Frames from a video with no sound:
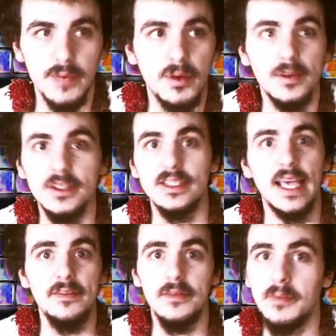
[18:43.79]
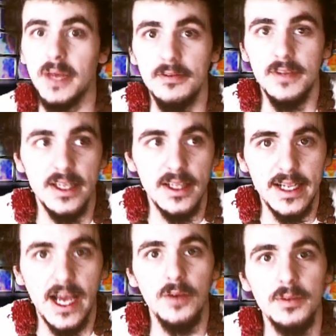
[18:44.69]
They probably just gave him the benefit of the
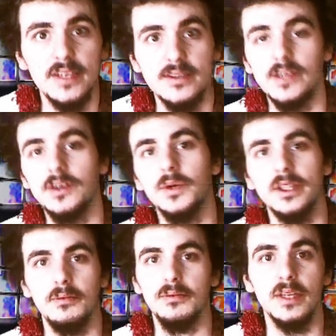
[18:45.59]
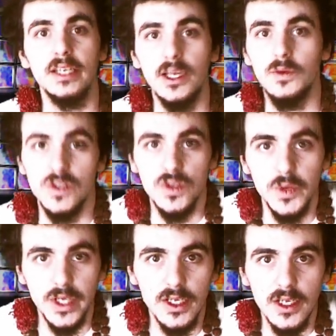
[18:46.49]
doubt because they don't know what the kid was
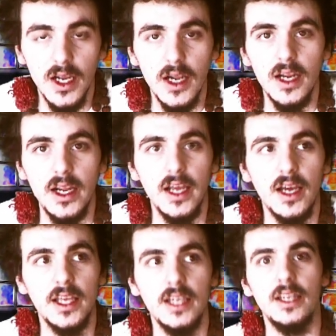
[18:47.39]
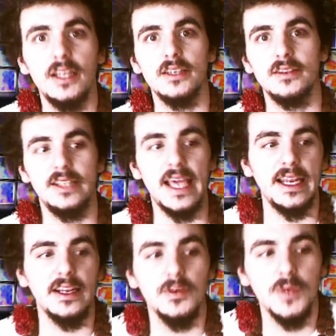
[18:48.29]
doing in this
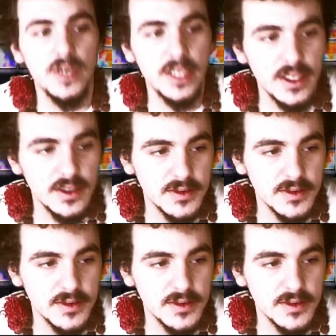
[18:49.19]
gated community.